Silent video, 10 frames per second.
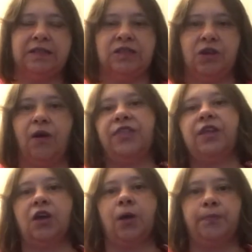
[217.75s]
so I
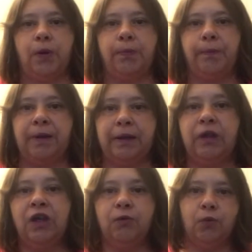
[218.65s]
think I probably
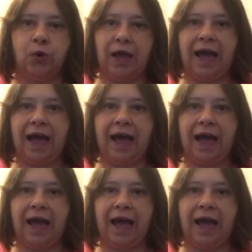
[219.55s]
will